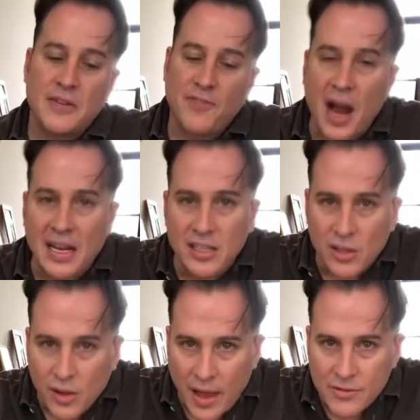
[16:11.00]
finding
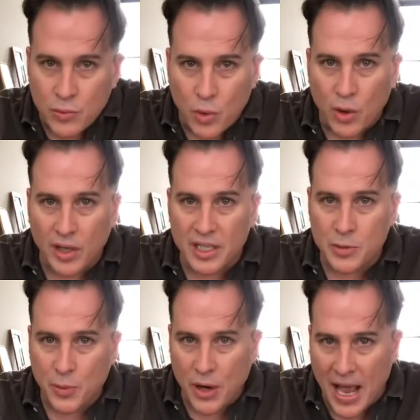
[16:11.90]
your life's work
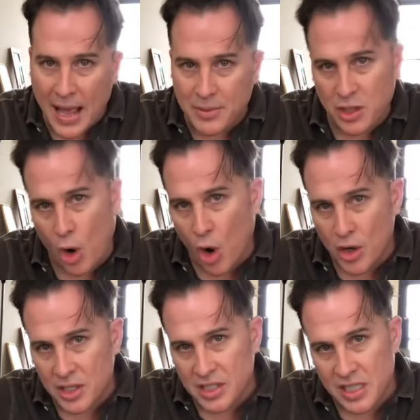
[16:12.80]
is perhaps the
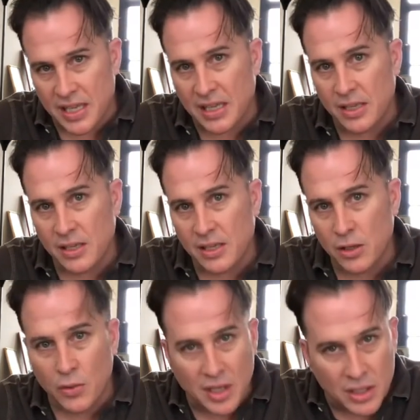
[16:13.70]
hardest thing
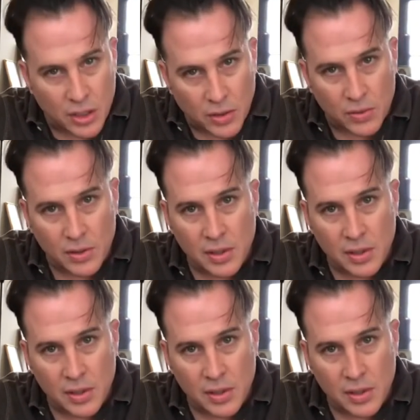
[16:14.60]
you can do,